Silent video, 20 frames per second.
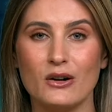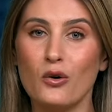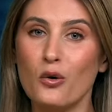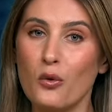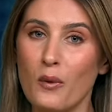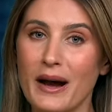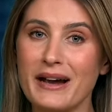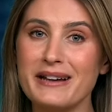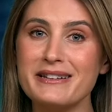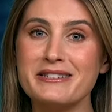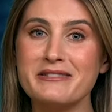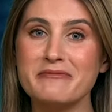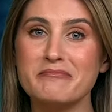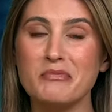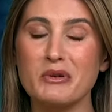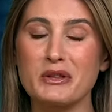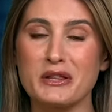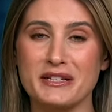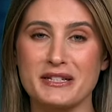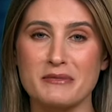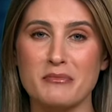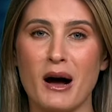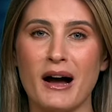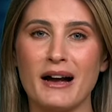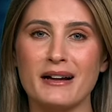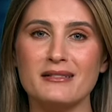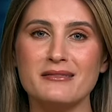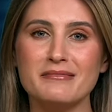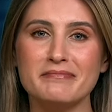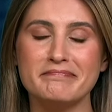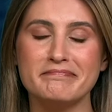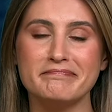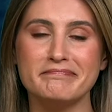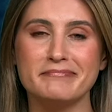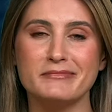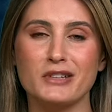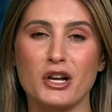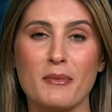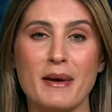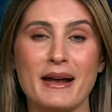Always with a smile,
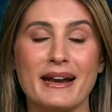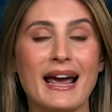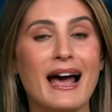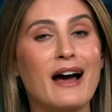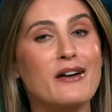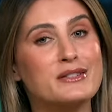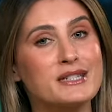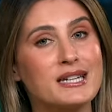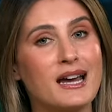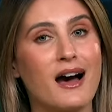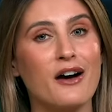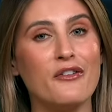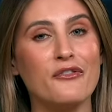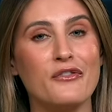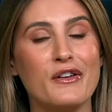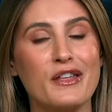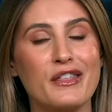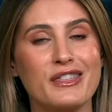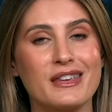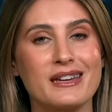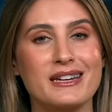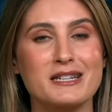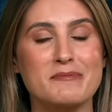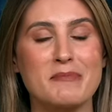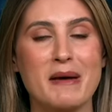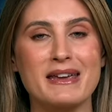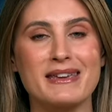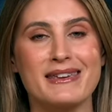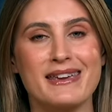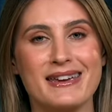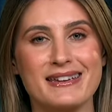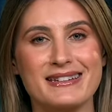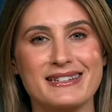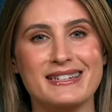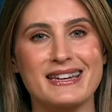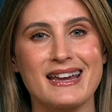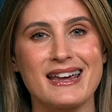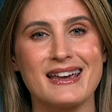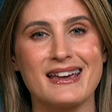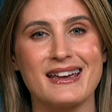no matter how tough things may
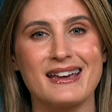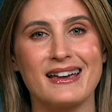get.